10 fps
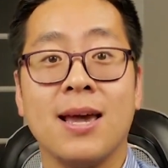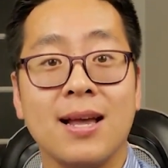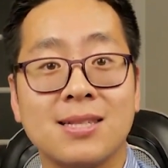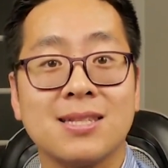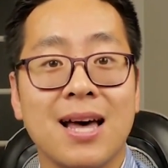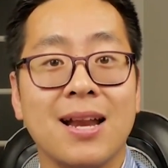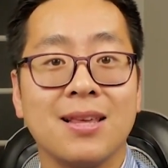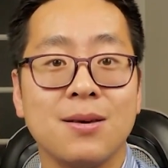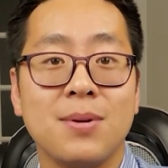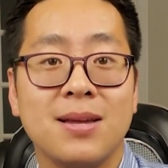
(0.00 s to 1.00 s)
and
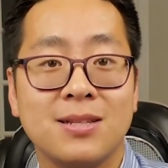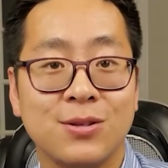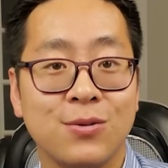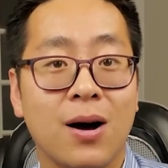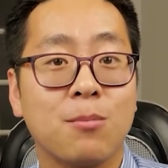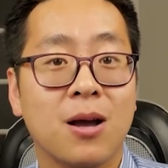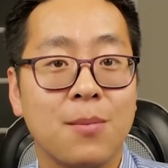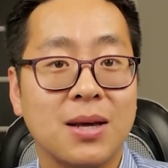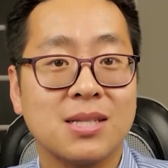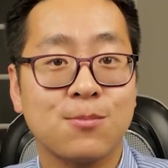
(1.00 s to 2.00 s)
slotting them into
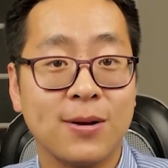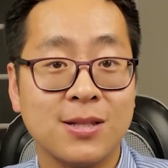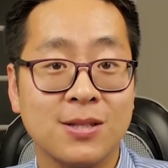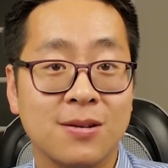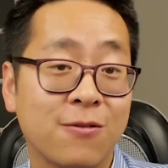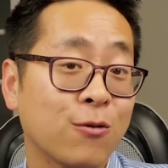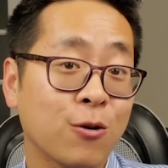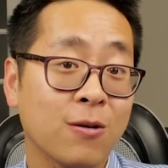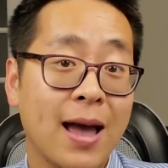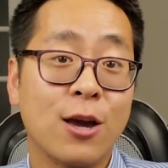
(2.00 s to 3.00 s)
upcoming sprints
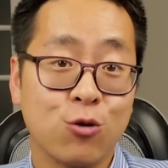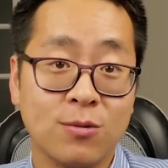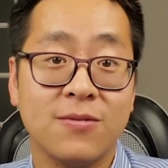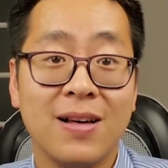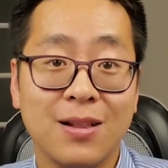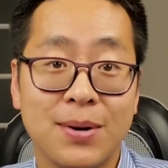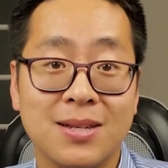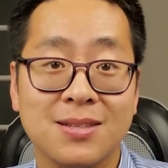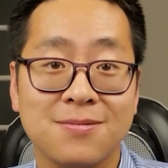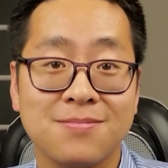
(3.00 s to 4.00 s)
for actual development.